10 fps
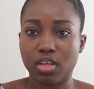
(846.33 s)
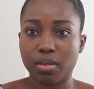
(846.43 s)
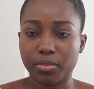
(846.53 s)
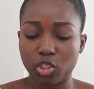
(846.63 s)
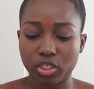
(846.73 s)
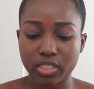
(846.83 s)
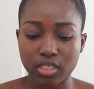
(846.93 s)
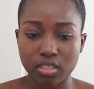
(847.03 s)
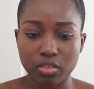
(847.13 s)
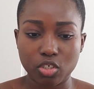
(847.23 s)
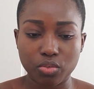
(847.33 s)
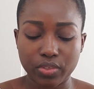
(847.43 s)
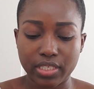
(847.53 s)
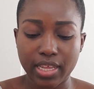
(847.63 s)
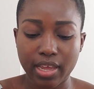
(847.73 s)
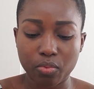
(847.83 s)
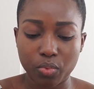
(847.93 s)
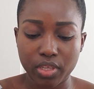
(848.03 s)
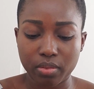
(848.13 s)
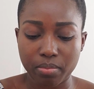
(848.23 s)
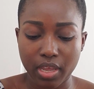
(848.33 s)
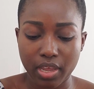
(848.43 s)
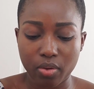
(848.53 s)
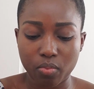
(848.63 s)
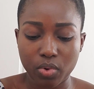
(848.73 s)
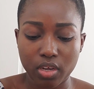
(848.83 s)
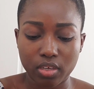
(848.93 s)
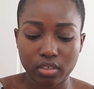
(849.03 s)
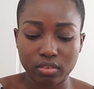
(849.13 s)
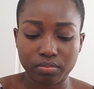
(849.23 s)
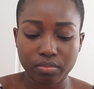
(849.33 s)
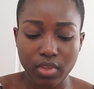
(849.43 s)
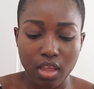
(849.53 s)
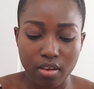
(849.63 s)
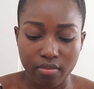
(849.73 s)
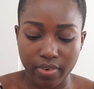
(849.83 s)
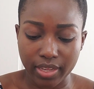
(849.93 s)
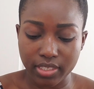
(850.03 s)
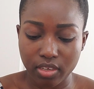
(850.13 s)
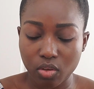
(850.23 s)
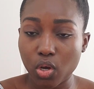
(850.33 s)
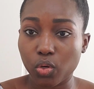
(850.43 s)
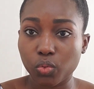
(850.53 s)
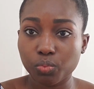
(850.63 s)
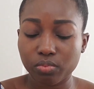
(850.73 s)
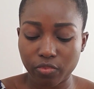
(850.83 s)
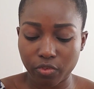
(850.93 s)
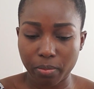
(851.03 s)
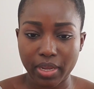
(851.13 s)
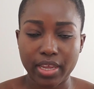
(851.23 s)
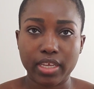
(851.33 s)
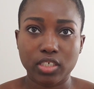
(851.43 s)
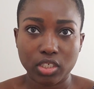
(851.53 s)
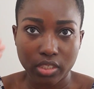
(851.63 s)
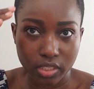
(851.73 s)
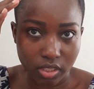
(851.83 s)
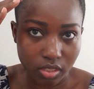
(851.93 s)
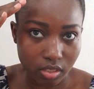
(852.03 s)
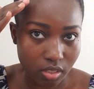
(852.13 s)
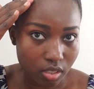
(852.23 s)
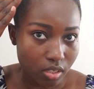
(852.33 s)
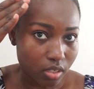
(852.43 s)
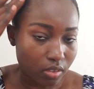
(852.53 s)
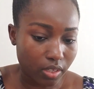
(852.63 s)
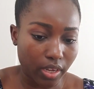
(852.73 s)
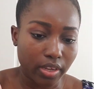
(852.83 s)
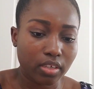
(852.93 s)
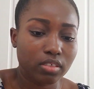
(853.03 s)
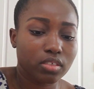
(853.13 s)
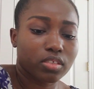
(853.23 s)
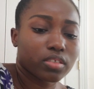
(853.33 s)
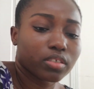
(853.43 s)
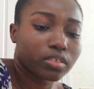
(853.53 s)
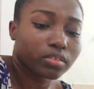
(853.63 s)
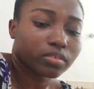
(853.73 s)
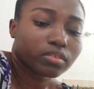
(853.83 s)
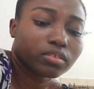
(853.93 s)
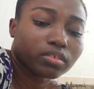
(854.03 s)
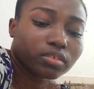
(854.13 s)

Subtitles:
I'm just gonna use that with my rat tail comb for my edges. Okay, so